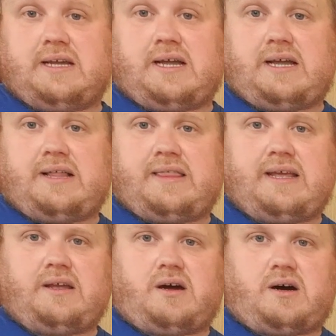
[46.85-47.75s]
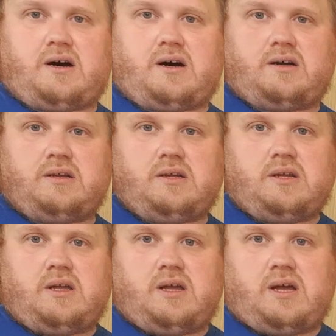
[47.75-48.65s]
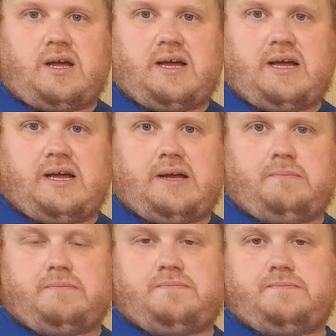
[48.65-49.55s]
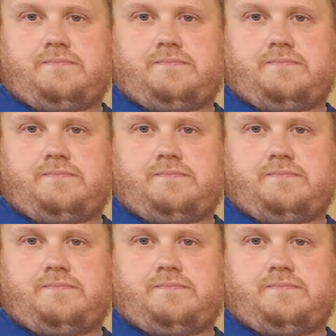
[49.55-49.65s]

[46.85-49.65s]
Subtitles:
They are, the